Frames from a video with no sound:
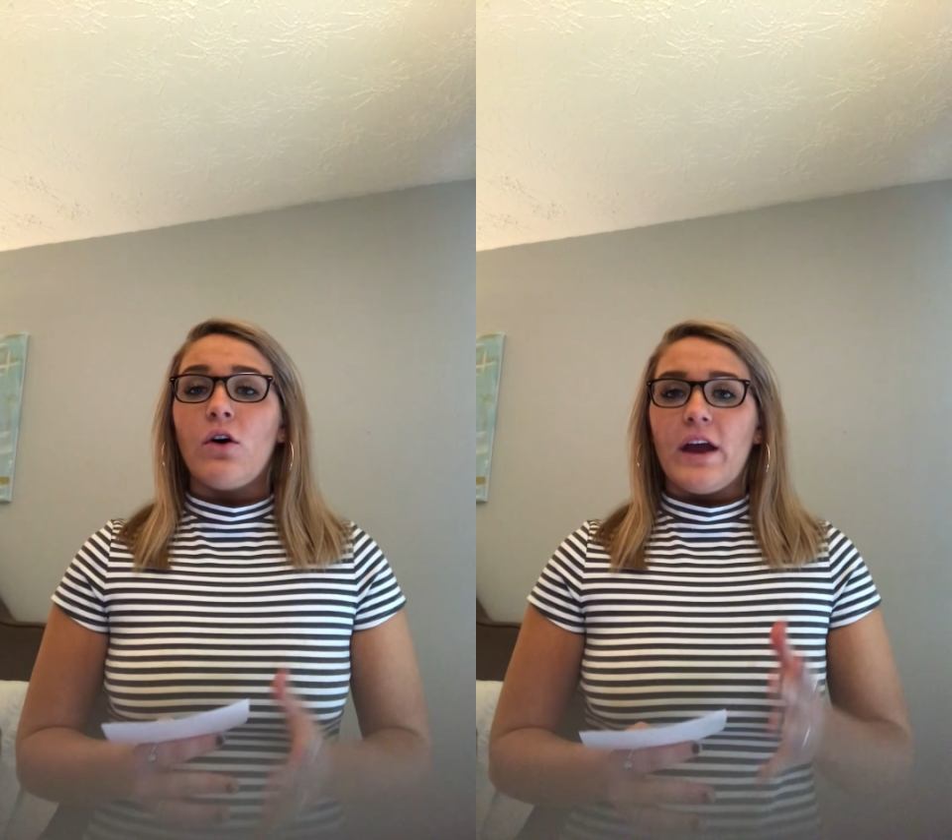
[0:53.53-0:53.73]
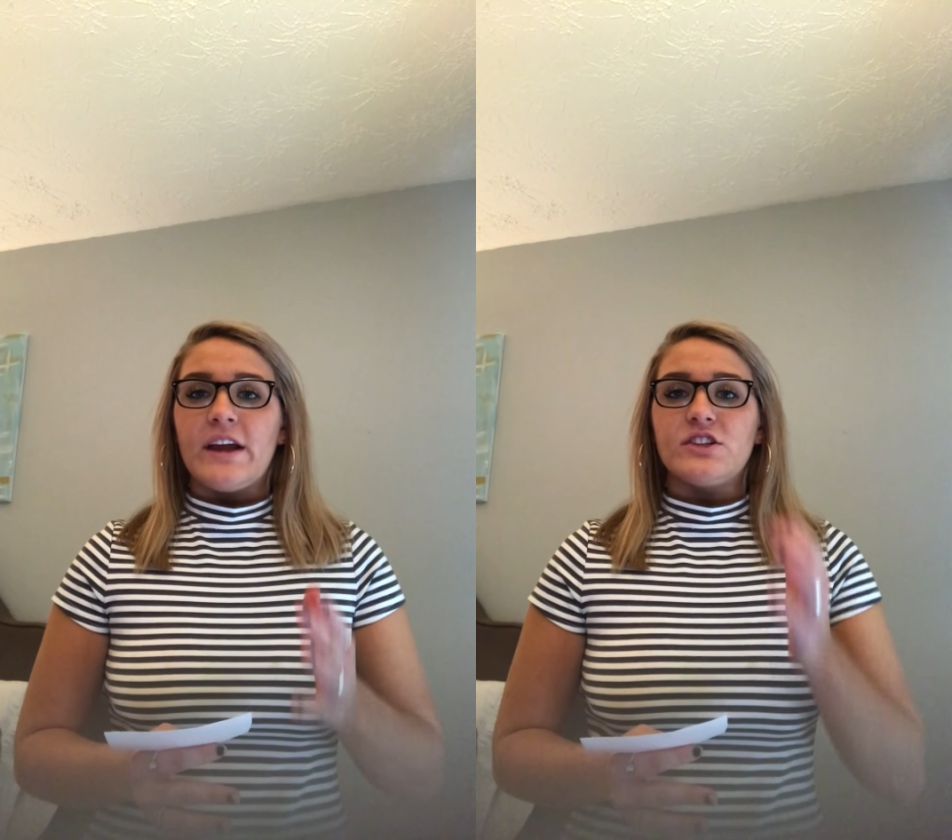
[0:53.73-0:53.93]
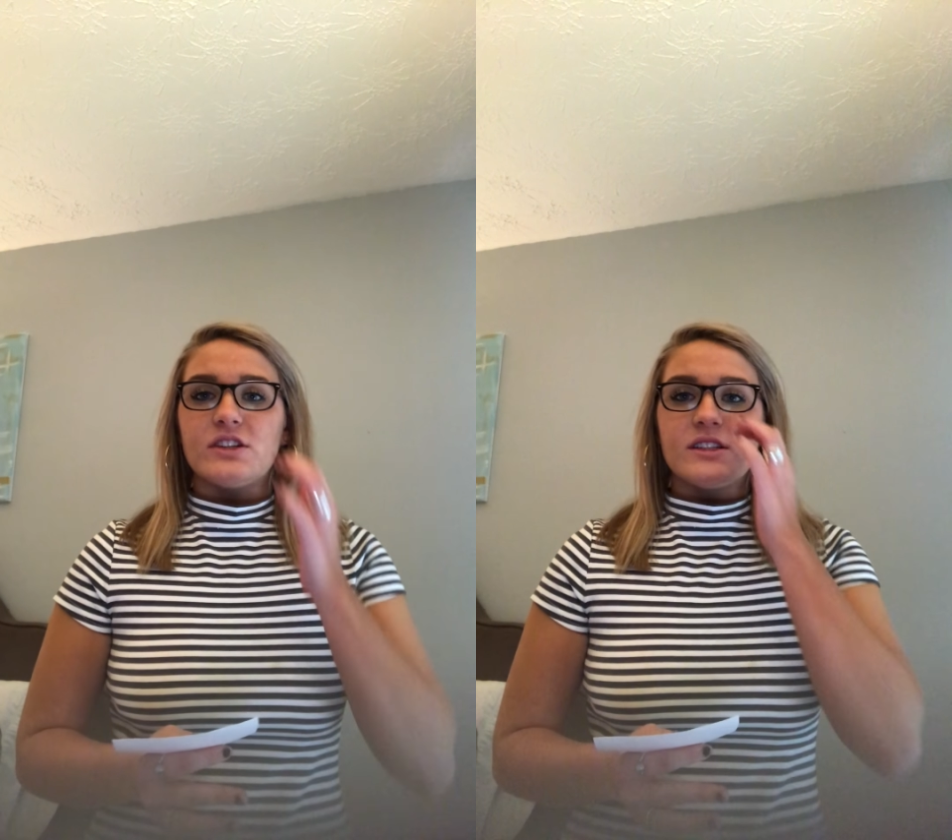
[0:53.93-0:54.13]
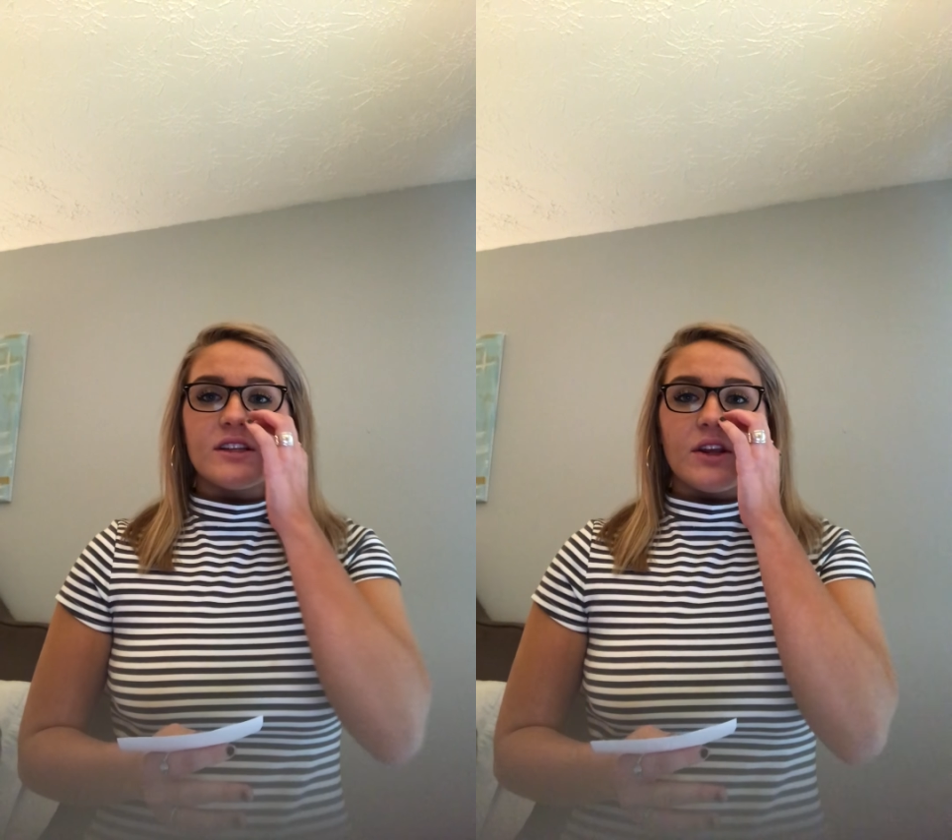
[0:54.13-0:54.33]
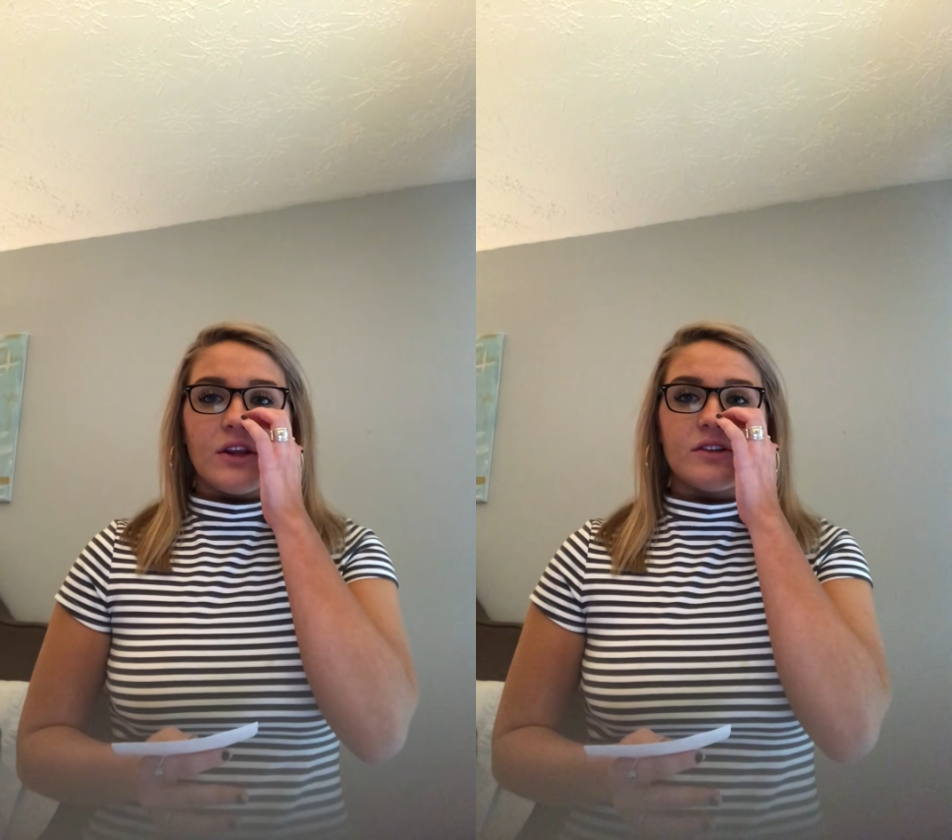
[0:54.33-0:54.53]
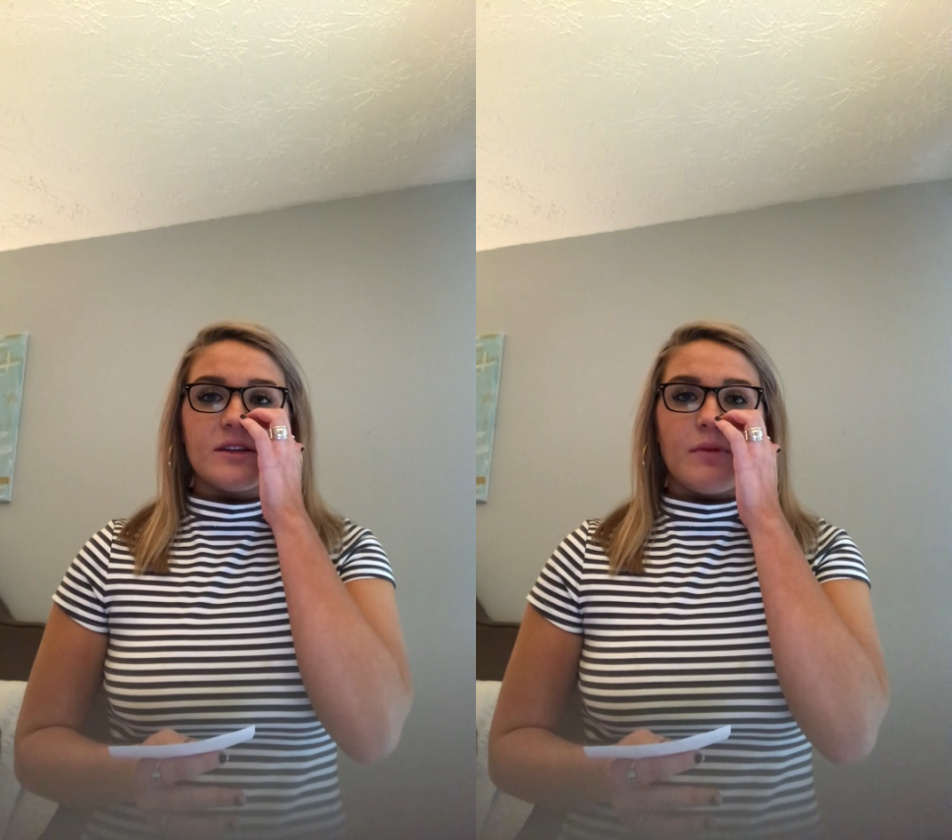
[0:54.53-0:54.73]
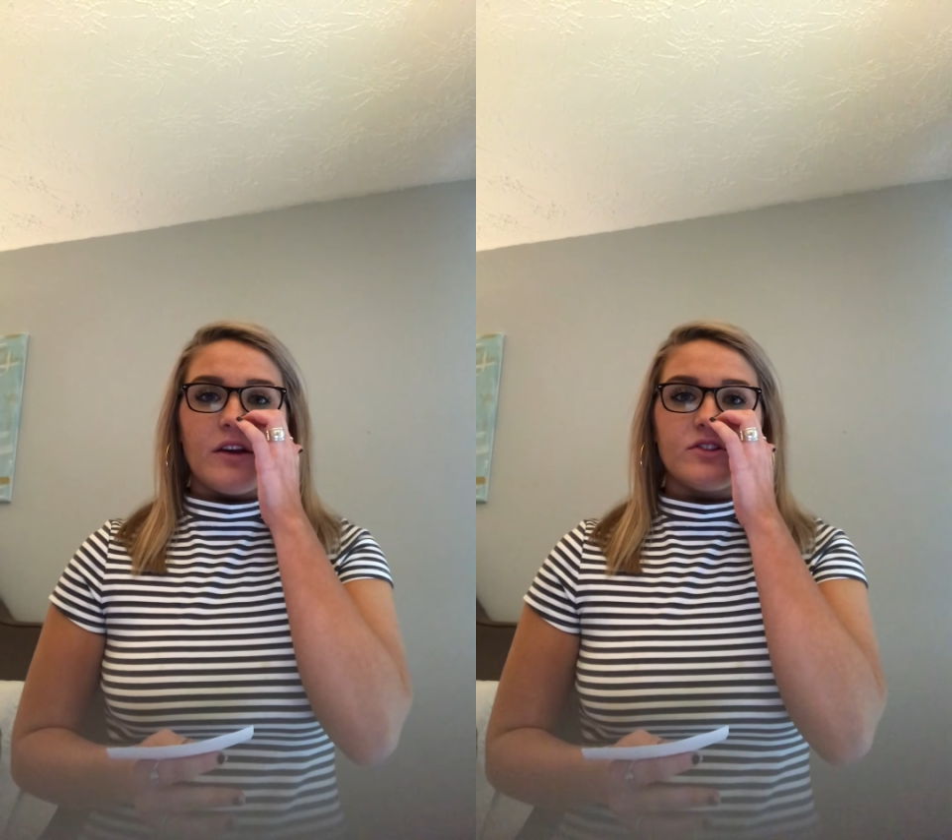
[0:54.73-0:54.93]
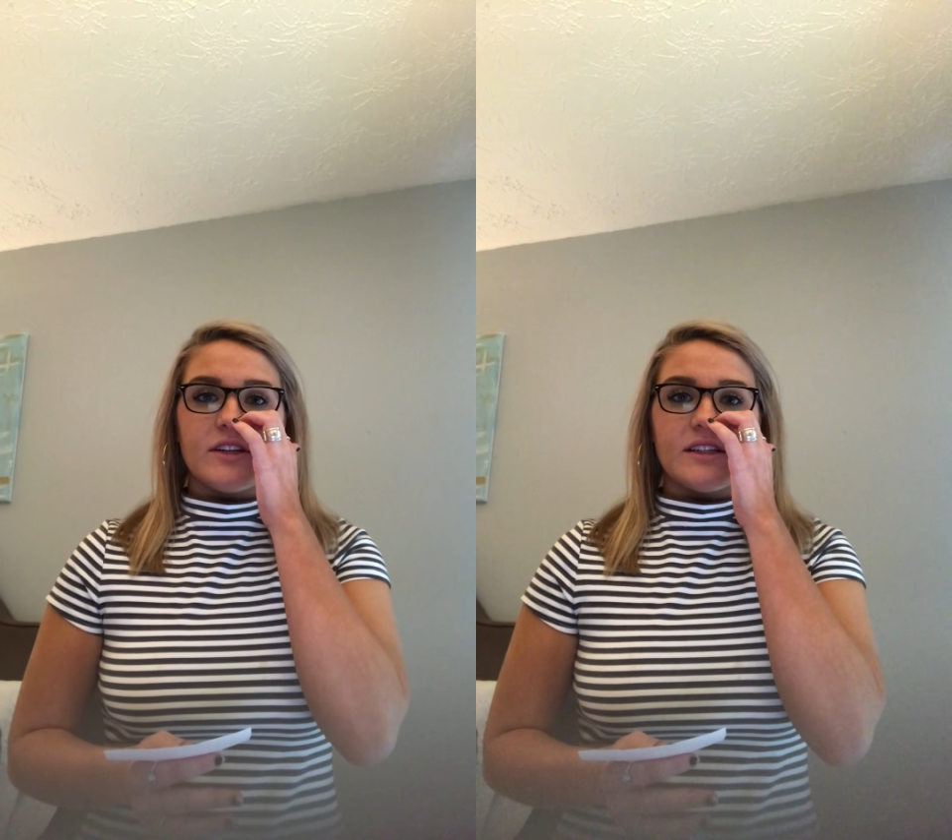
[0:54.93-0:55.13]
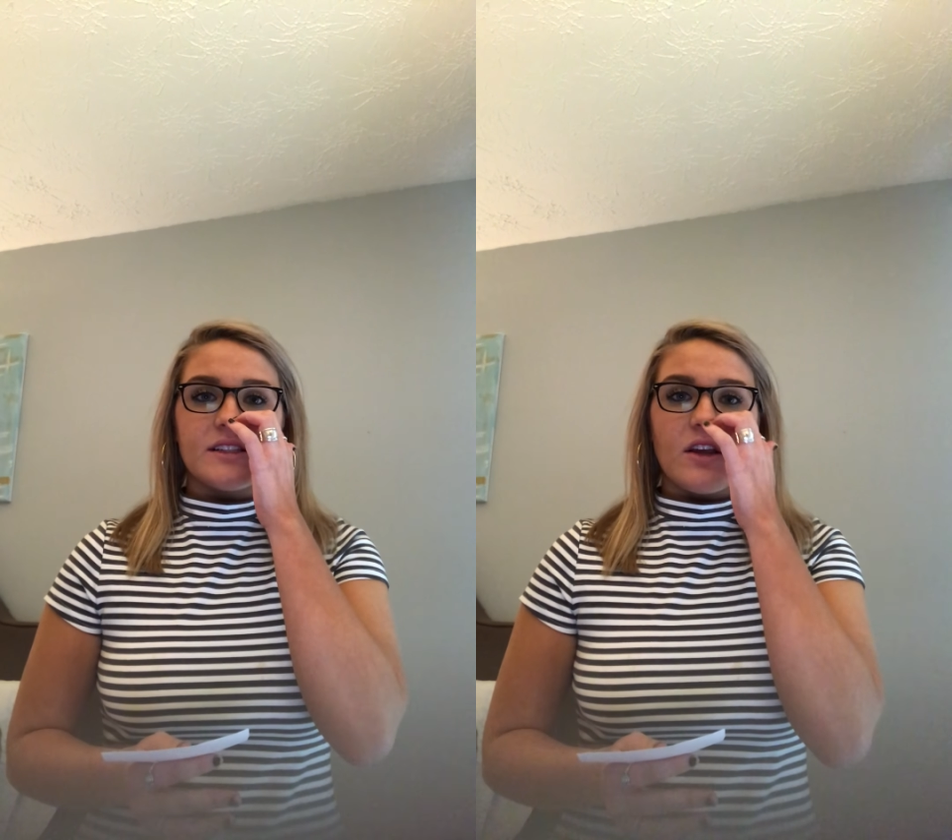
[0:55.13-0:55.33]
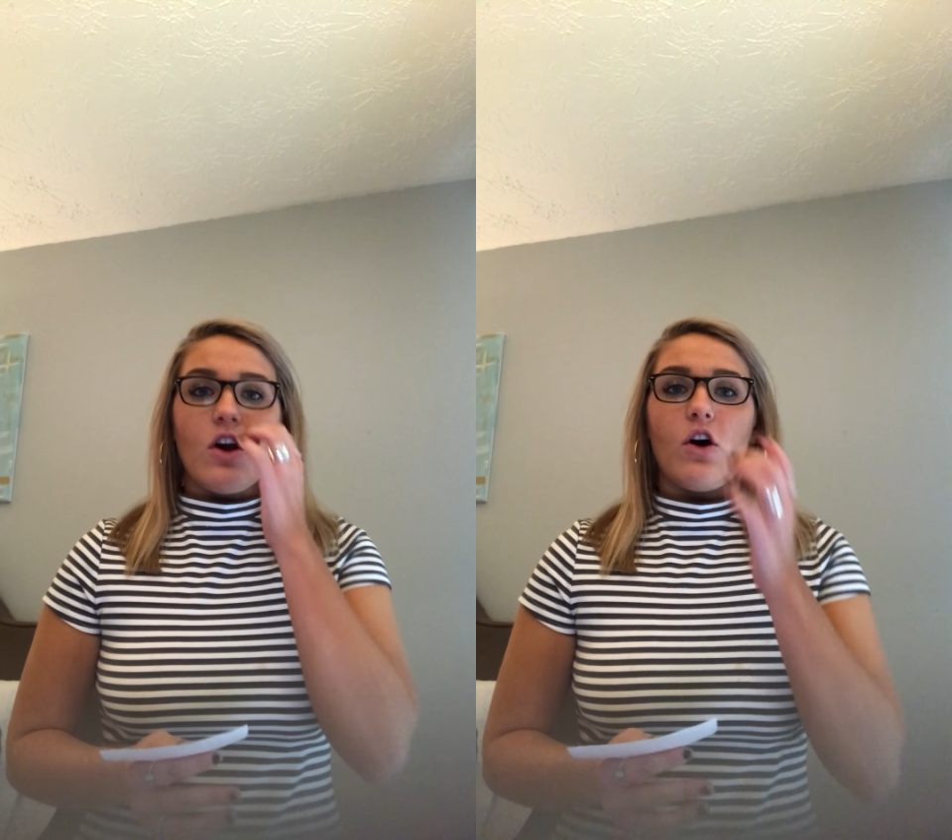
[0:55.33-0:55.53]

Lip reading: ages use emojis